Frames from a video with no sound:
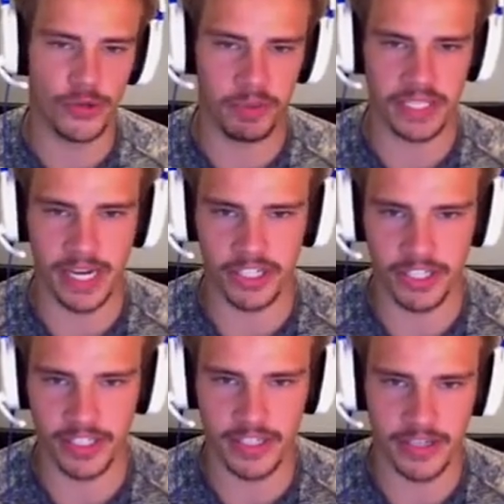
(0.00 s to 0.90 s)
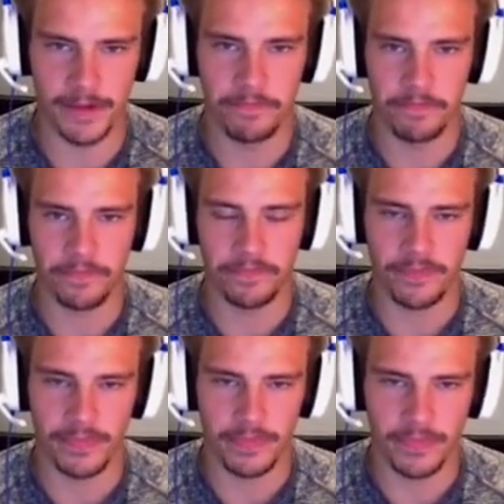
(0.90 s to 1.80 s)
two possessions,
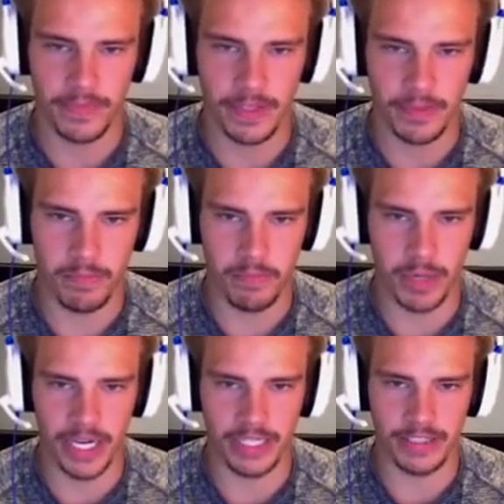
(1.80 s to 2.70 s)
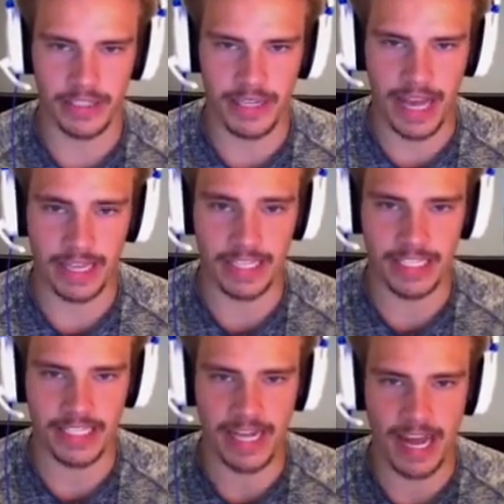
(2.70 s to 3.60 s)
but at
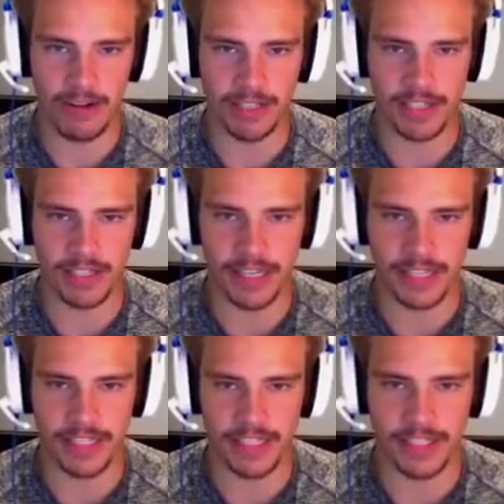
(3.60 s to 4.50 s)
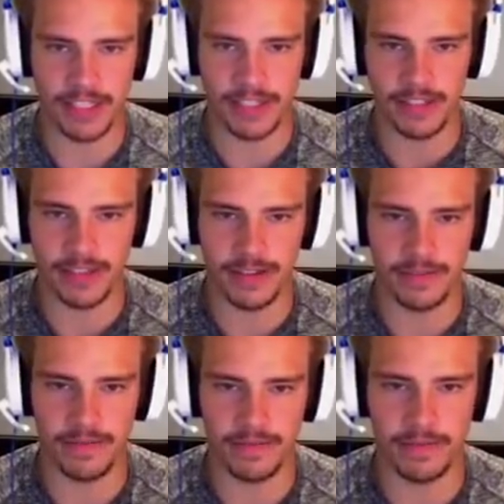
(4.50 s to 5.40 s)
least now it's it's
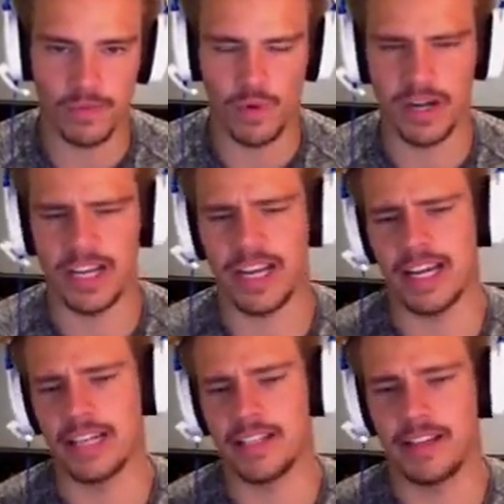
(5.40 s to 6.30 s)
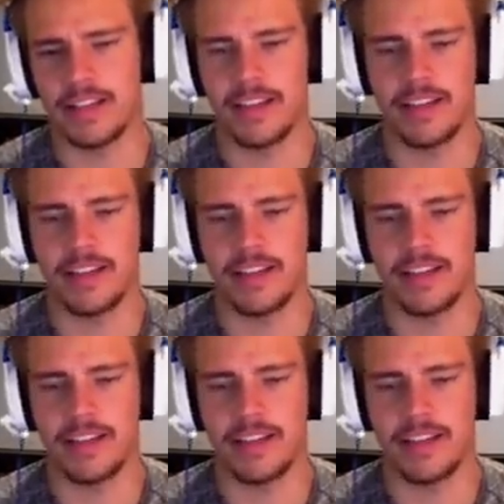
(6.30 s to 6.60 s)
what a hit.